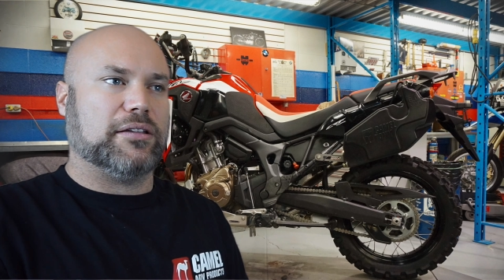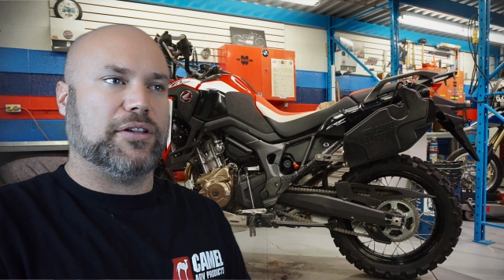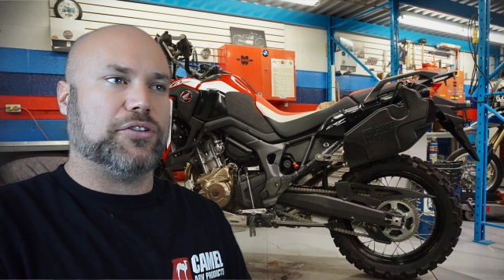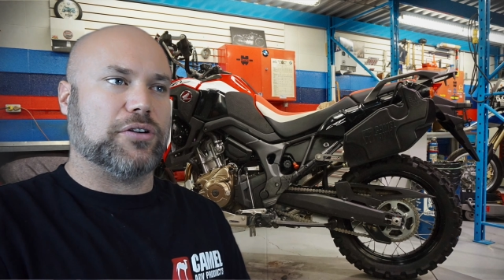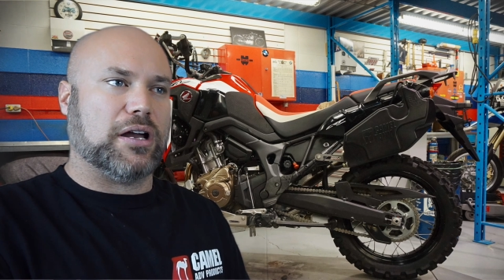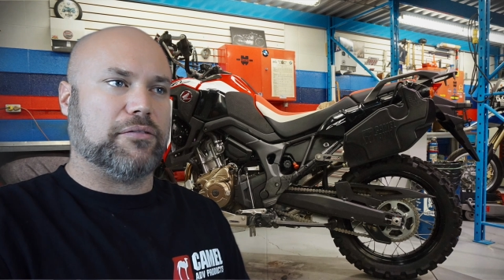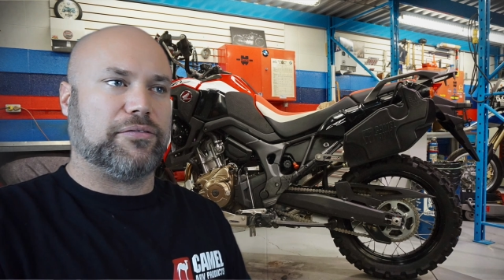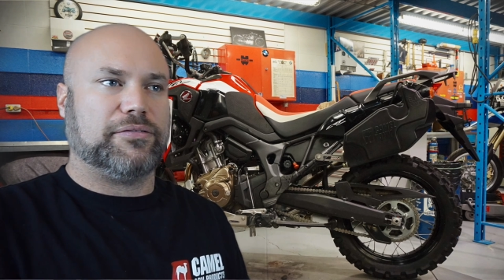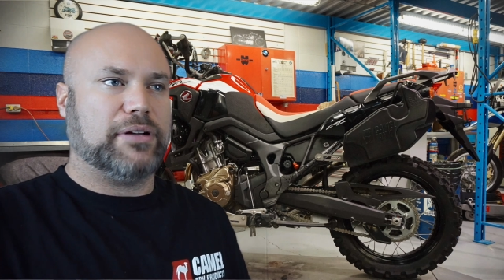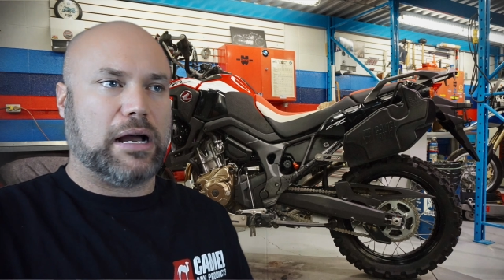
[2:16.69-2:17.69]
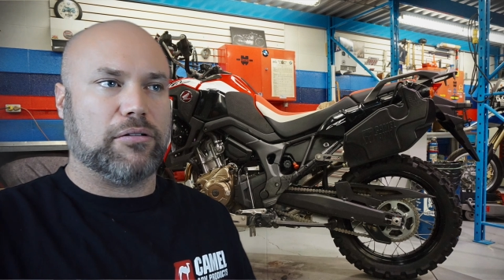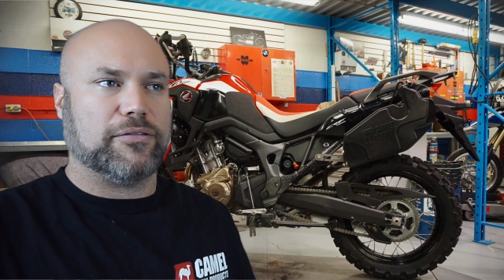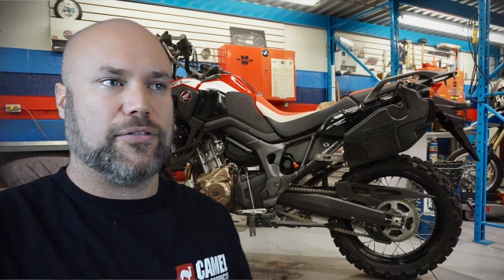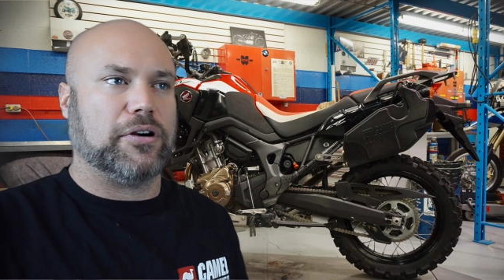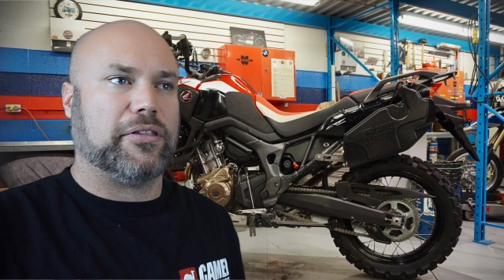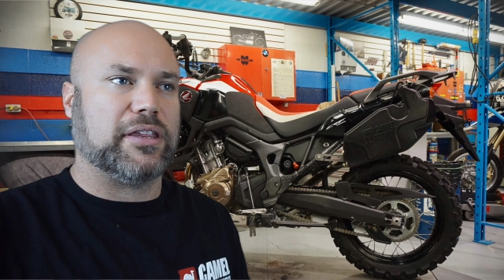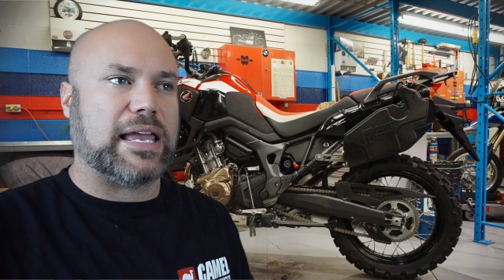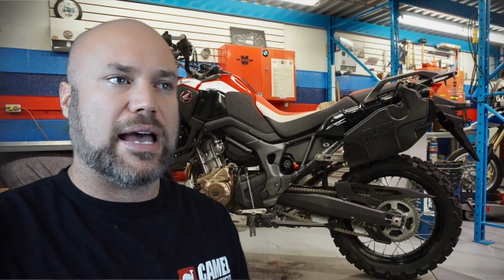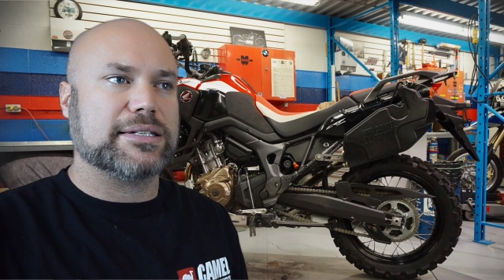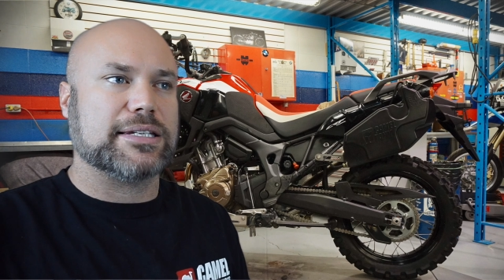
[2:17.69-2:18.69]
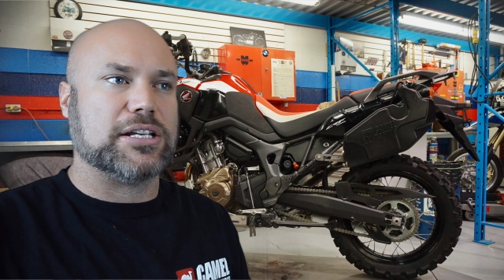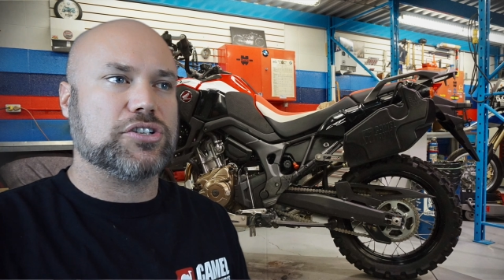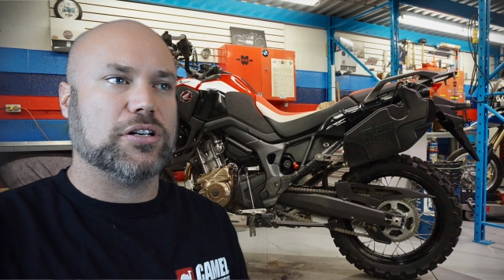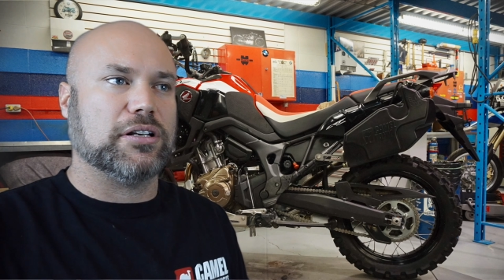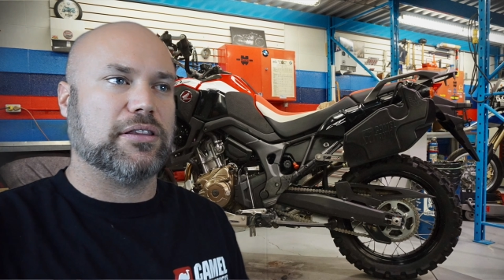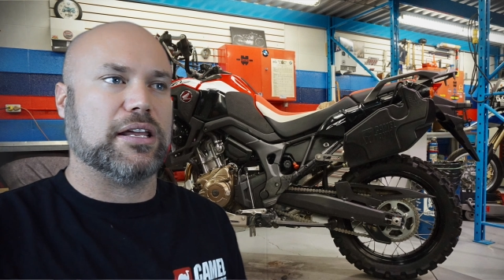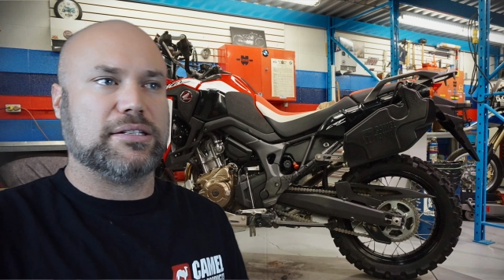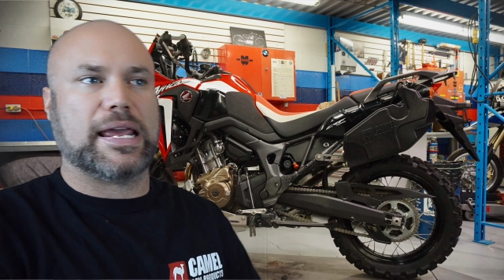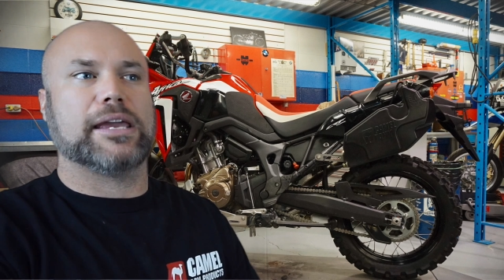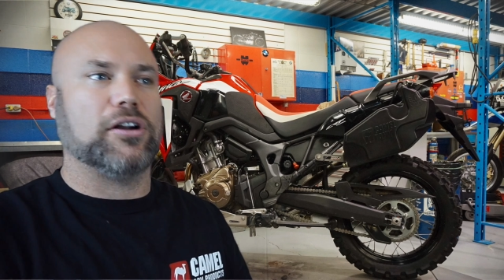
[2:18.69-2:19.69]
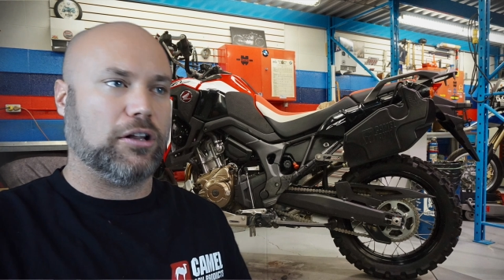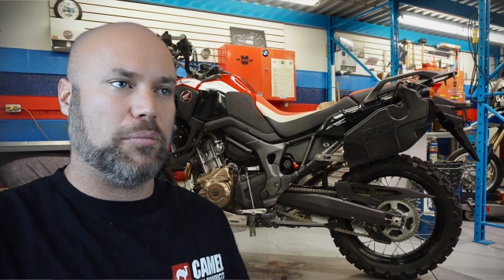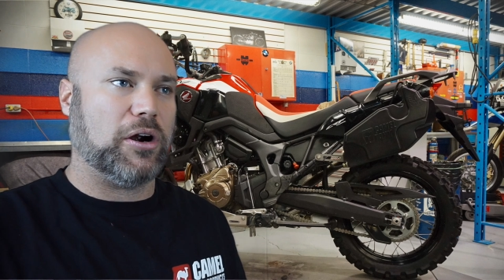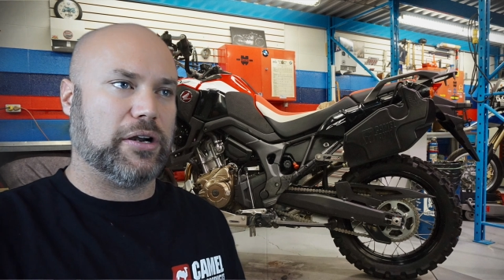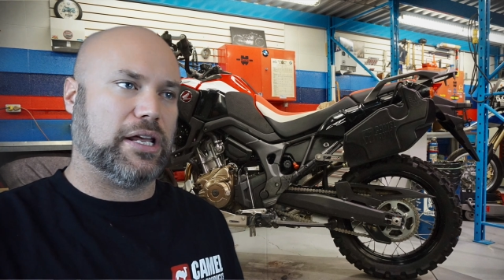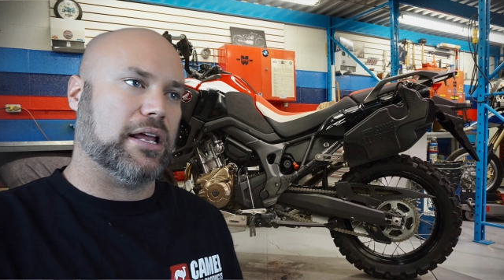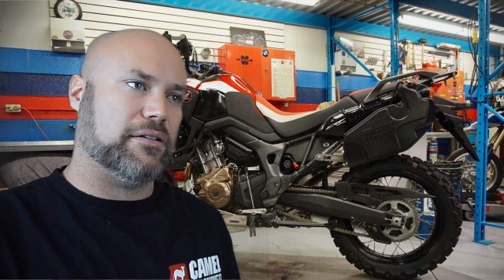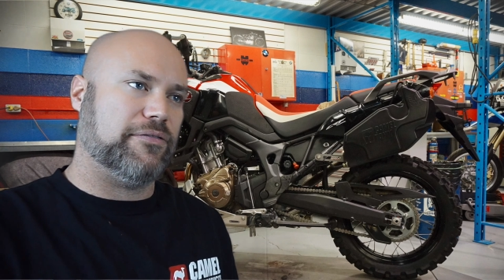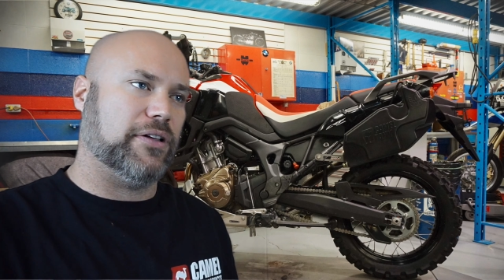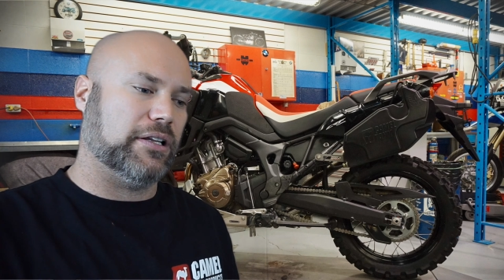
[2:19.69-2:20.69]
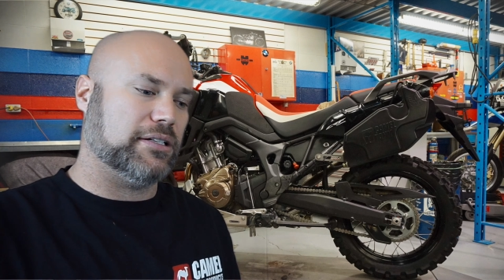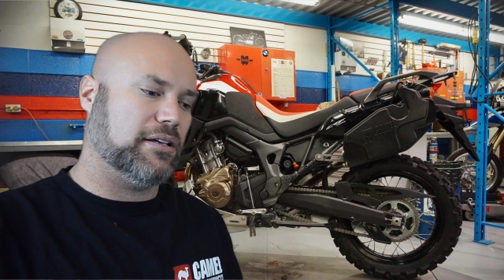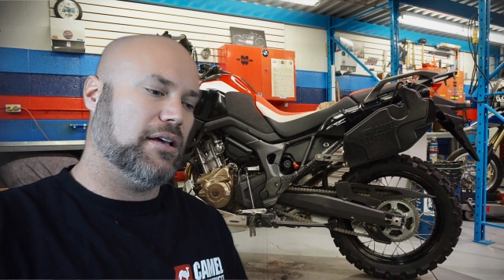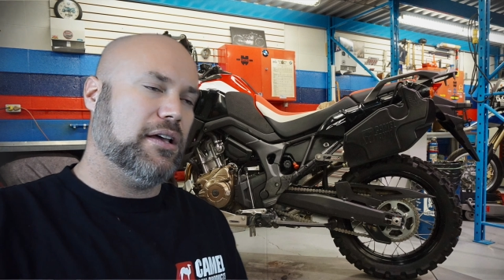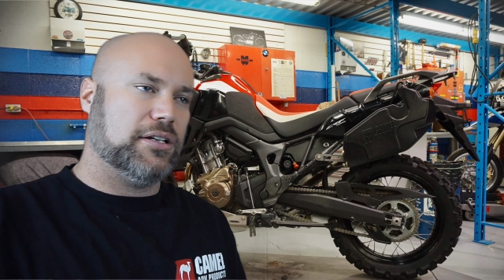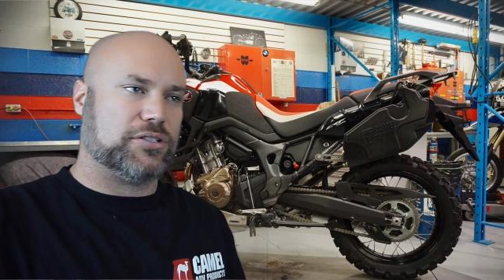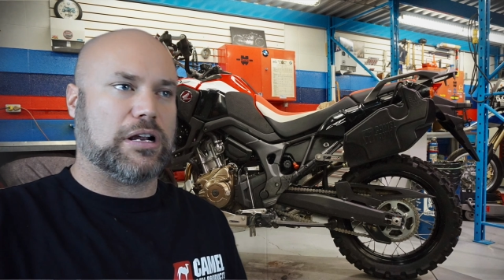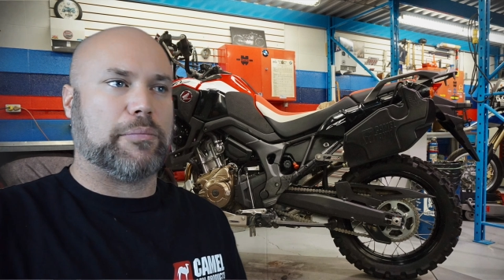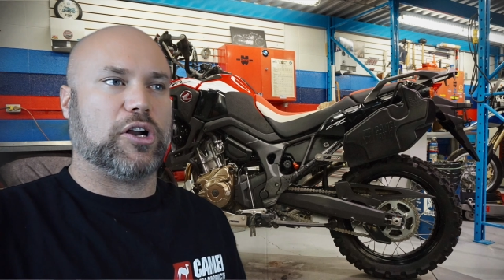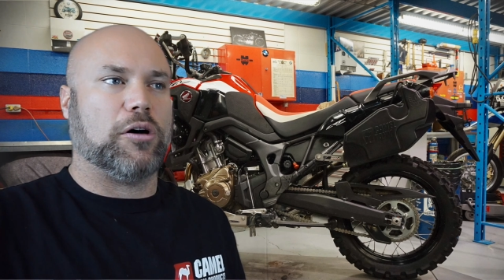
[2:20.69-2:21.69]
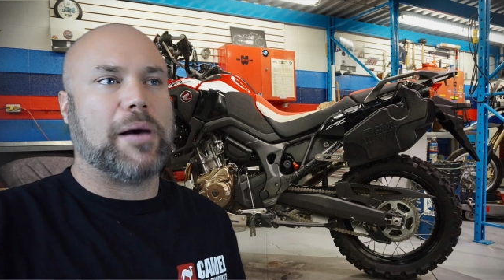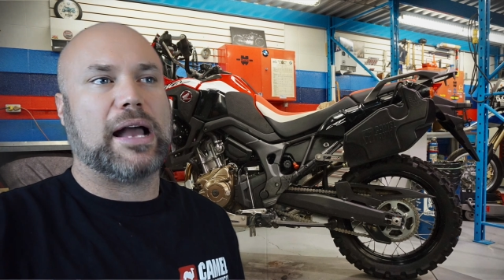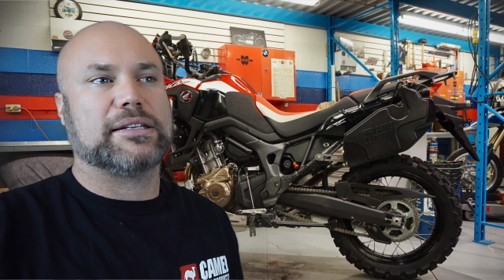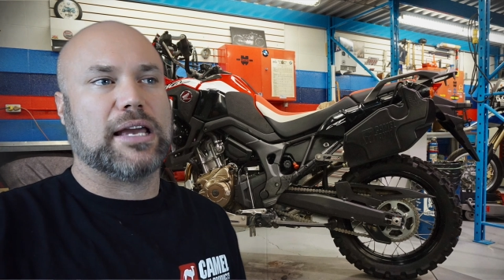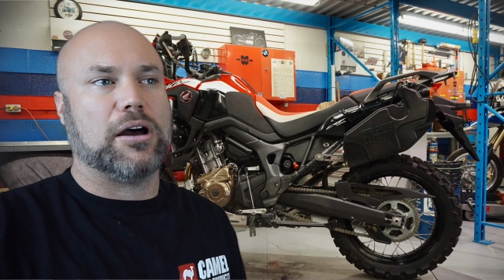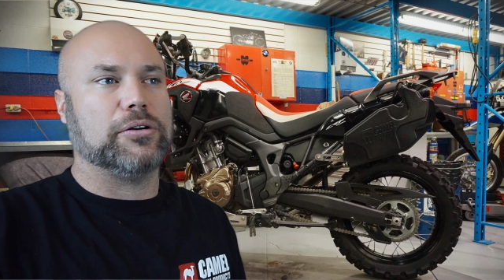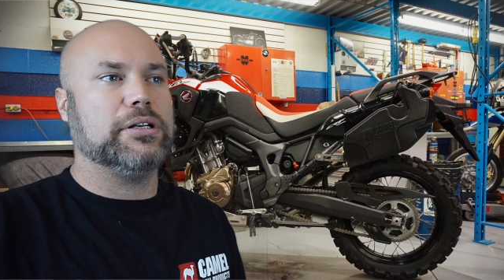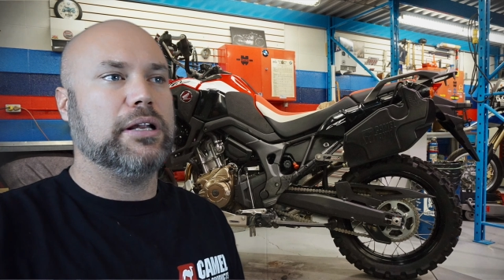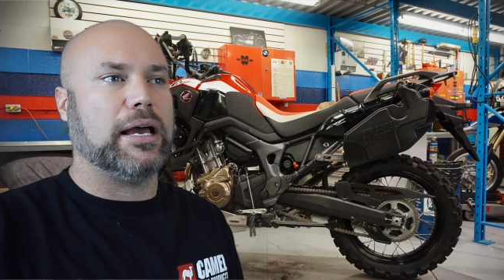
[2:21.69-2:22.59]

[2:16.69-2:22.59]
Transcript: and then drive however far to the gas station and then take it all apart again to fill it, strap it all back down.